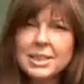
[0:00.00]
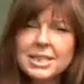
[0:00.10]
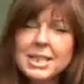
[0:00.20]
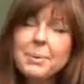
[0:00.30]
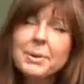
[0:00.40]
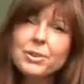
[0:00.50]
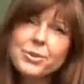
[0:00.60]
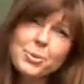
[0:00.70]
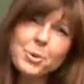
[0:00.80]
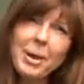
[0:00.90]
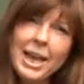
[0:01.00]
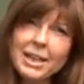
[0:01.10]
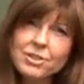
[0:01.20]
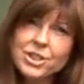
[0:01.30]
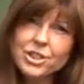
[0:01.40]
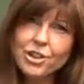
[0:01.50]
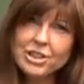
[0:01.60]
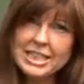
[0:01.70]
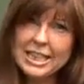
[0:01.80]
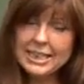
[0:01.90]
Today we're going to talk about how to start
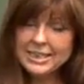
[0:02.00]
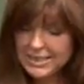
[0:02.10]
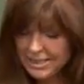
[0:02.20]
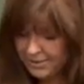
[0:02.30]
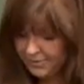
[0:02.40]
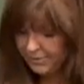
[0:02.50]
seeds.